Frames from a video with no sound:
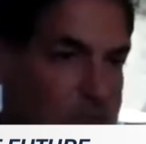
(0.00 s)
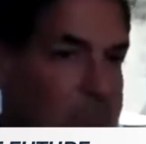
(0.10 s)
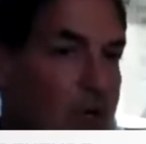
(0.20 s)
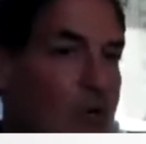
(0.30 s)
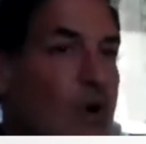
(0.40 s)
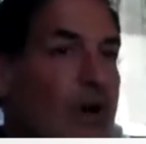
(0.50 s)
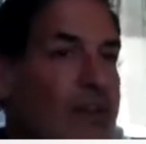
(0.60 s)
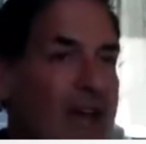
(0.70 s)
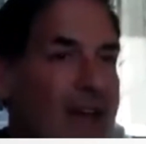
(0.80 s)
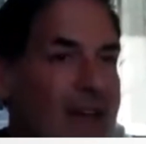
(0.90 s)
but will
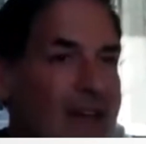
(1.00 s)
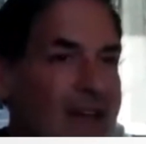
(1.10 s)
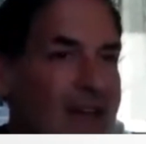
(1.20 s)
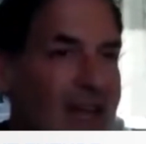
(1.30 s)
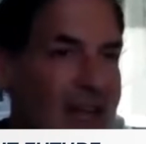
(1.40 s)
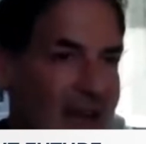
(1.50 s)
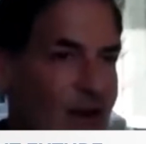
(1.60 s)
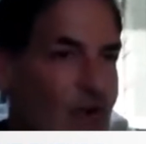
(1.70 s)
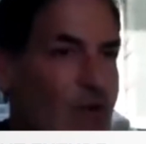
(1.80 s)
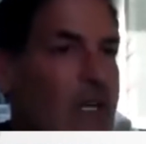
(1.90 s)
they? And how
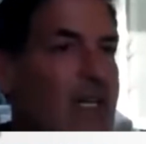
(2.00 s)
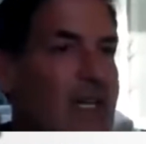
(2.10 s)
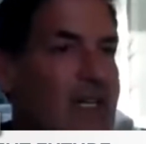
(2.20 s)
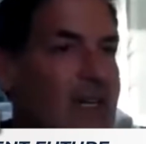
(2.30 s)
quickly?